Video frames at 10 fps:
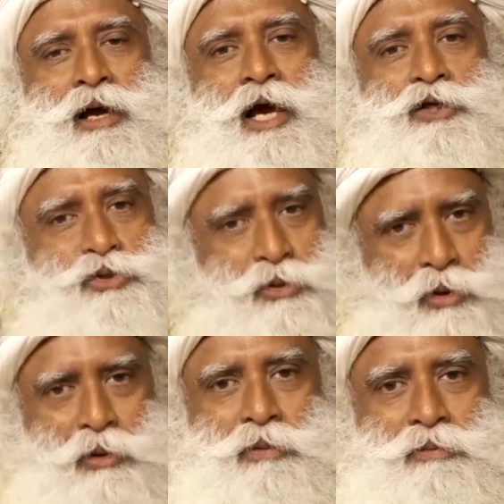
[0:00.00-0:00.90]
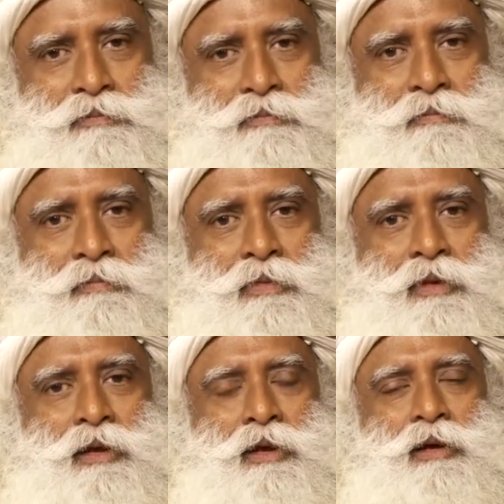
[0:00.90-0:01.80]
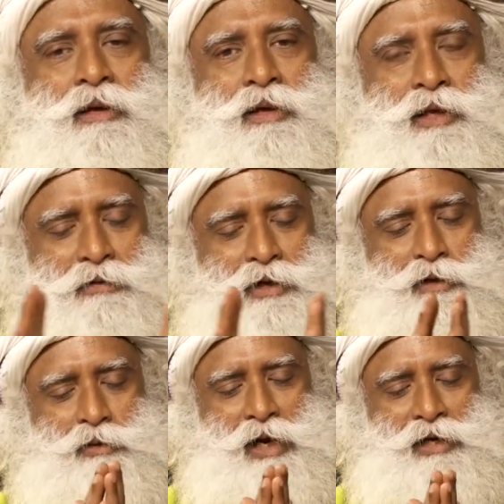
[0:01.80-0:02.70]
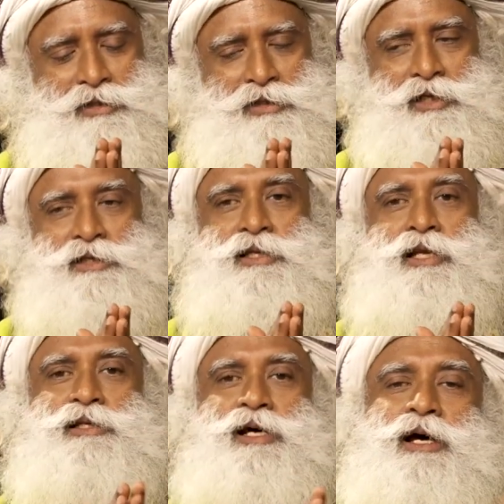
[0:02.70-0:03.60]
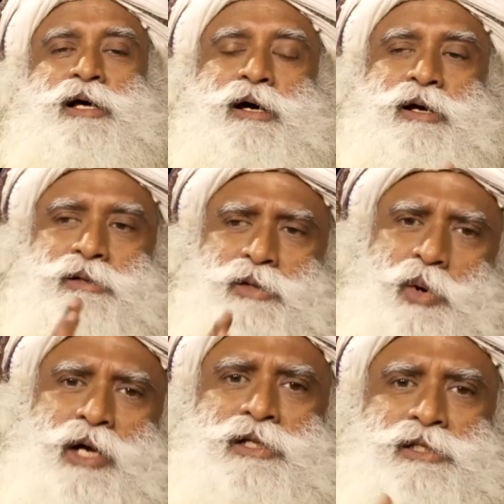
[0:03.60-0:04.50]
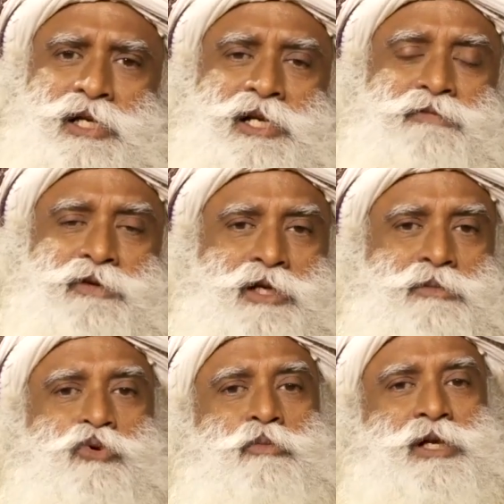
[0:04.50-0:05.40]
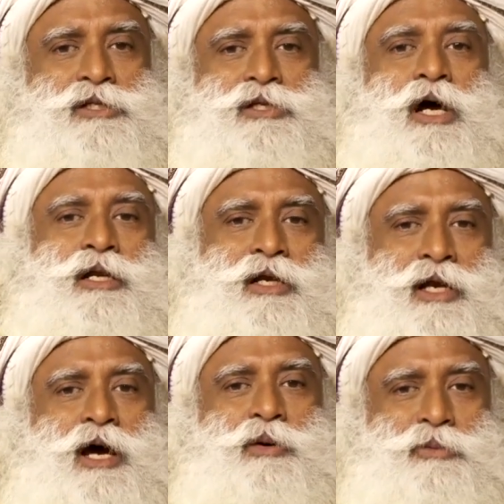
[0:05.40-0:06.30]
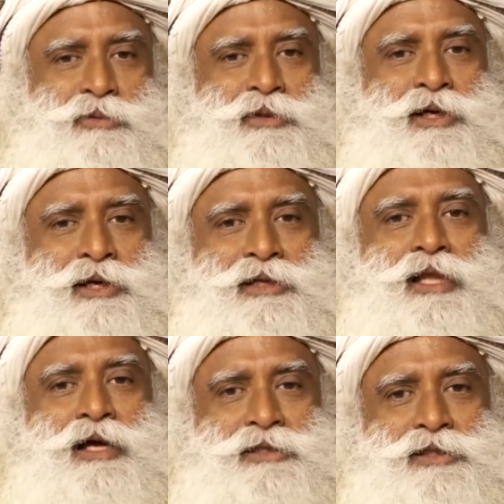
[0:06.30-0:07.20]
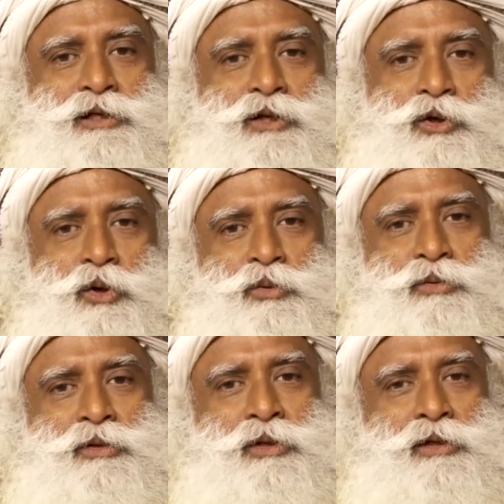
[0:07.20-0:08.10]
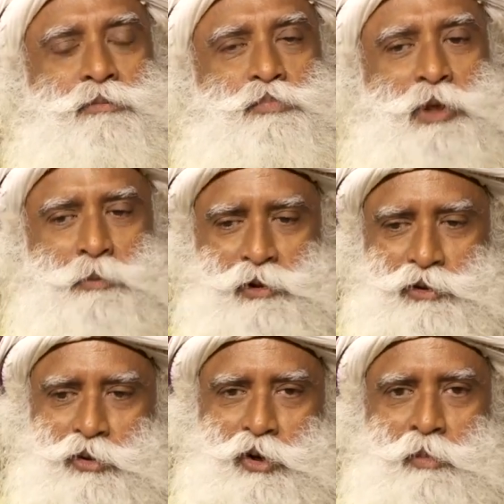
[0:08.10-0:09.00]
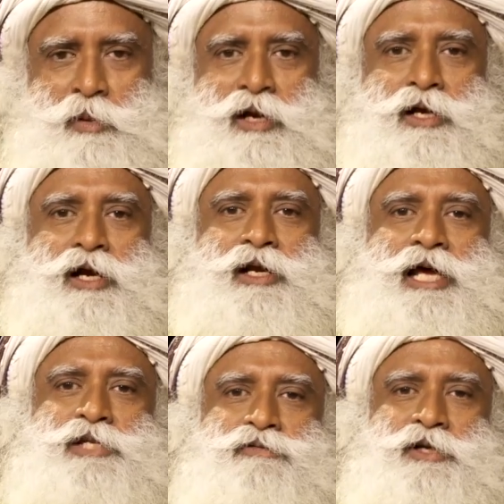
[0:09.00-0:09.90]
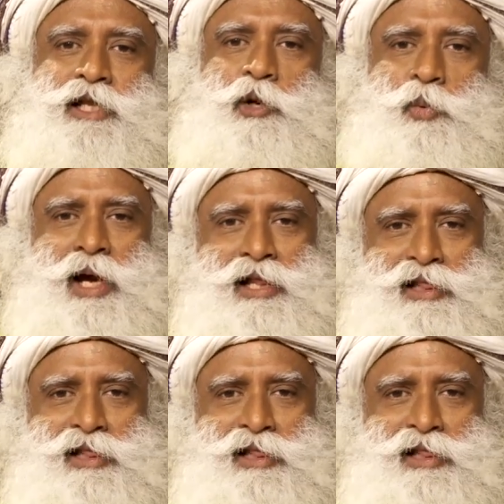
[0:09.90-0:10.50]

has to go. Even in United States, there is quite a significant movement starting now that, people should not be recognized for their wealth.